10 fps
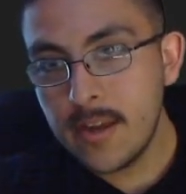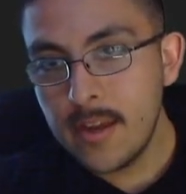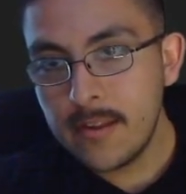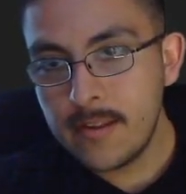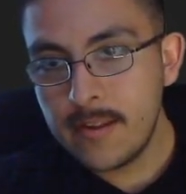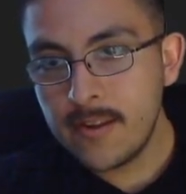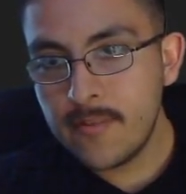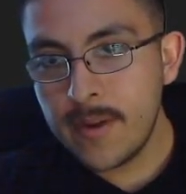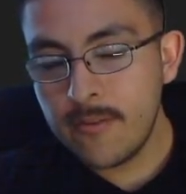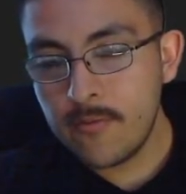6
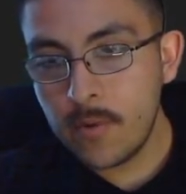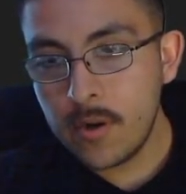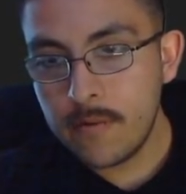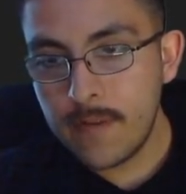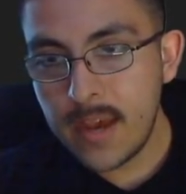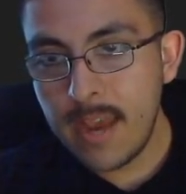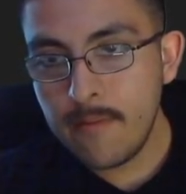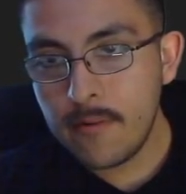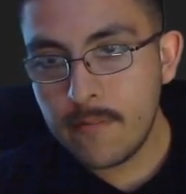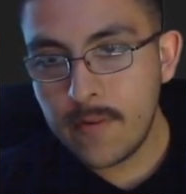minus 1 is 5,
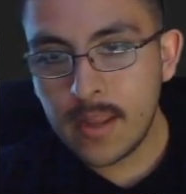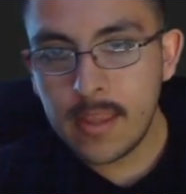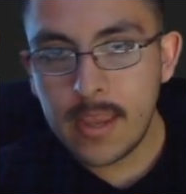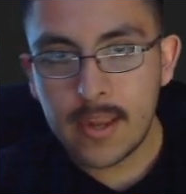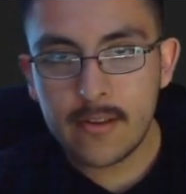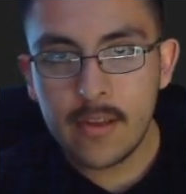don't forget the x.